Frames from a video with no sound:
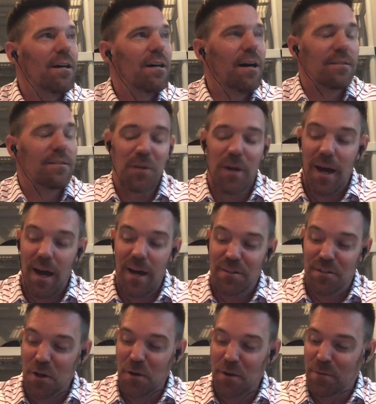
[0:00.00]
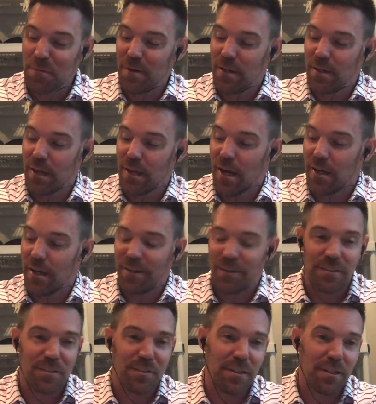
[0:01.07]
So I had Tony written down here
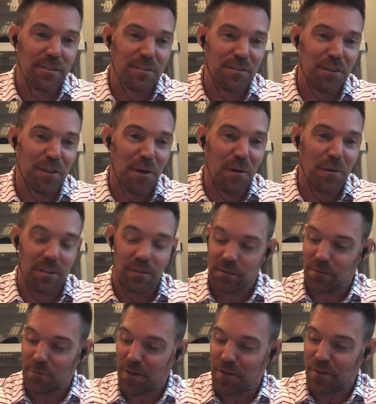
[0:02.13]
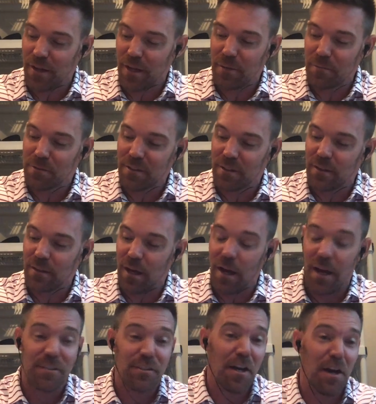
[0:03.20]
as things to note and some other names that he loved.
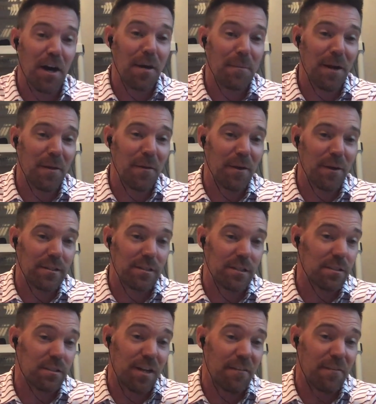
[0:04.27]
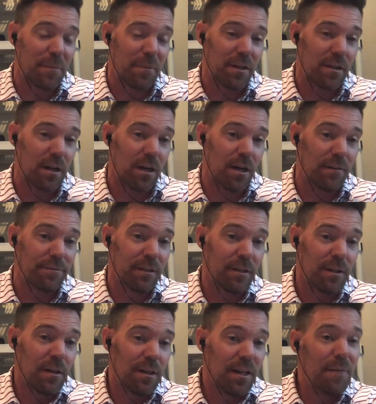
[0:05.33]
AJ Hawk, by the way, who I said has never played golf.
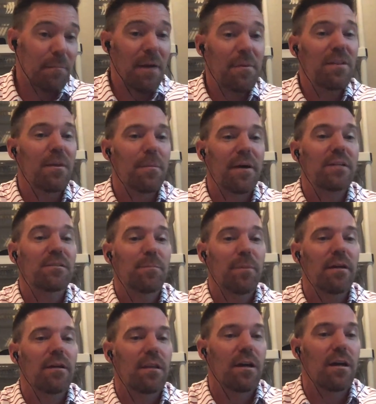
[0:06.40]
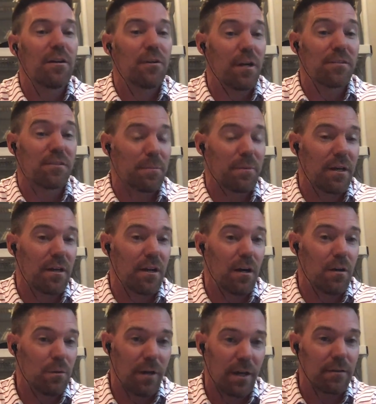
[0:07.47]
He might be the best player there who doesn't play,
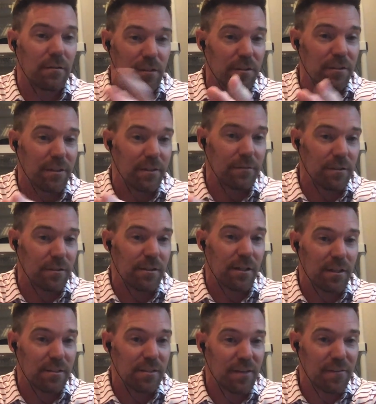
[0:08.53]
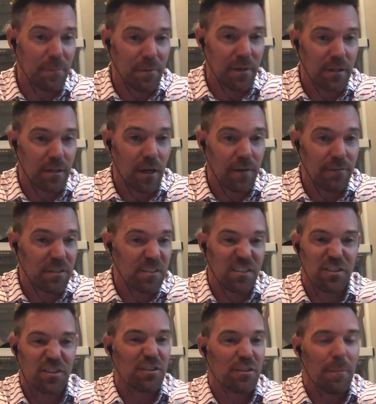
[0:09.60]
who like literally looks like he's never played golf because
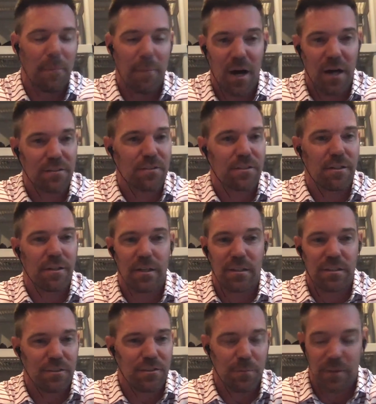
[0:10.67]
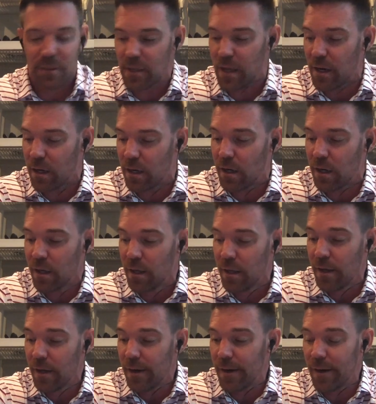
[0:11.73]
he's just a monster and he just swings at it hard.
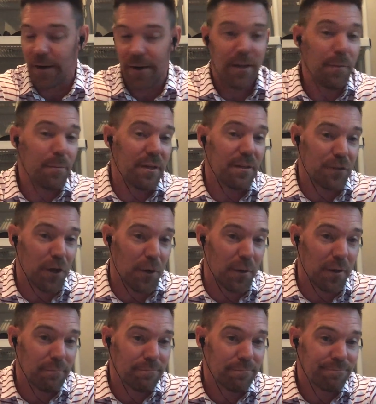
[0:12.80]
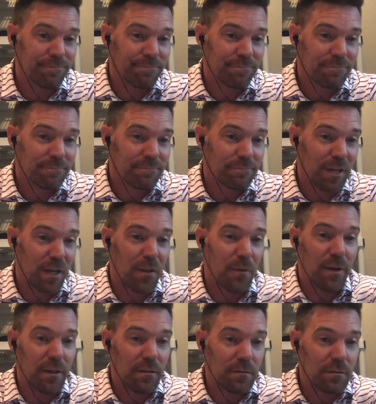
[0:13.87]
He beat Tony, by the way,